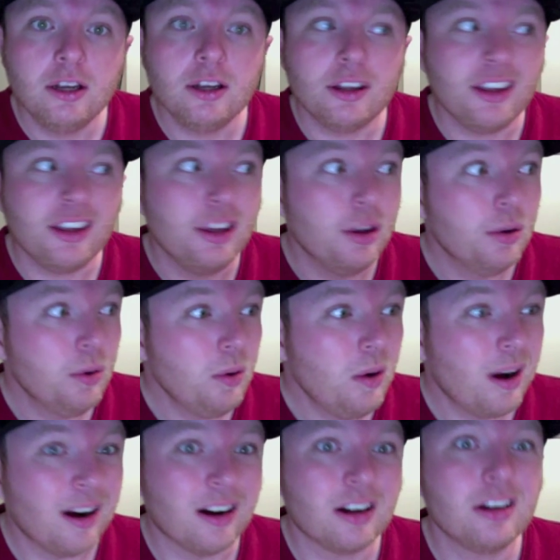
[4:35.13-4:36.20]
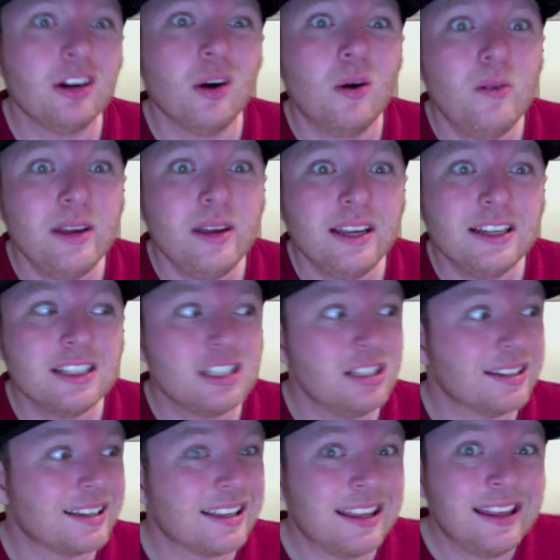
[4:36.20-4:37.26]
You are going to
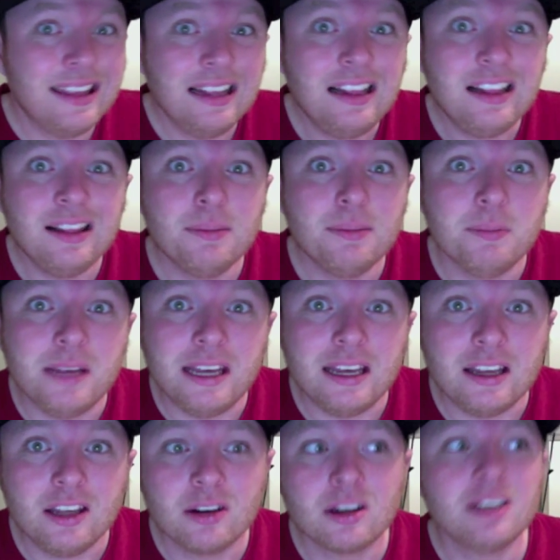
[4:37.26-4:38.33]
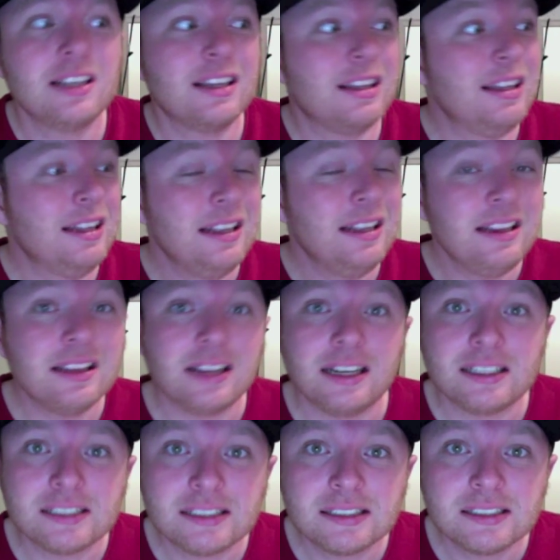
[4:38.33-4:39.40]
kill me. You're going to kill
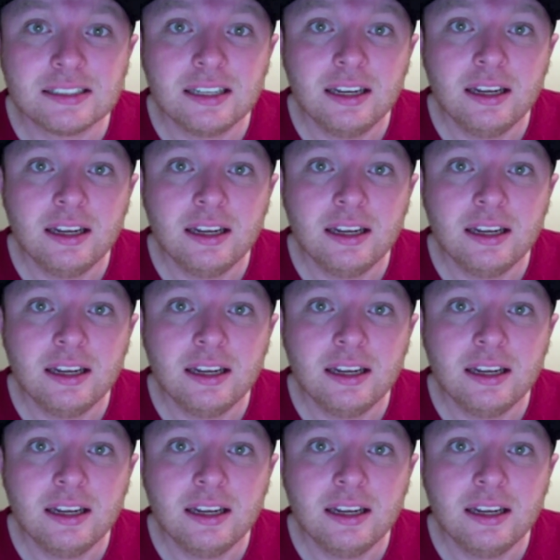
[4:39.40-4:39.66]
us.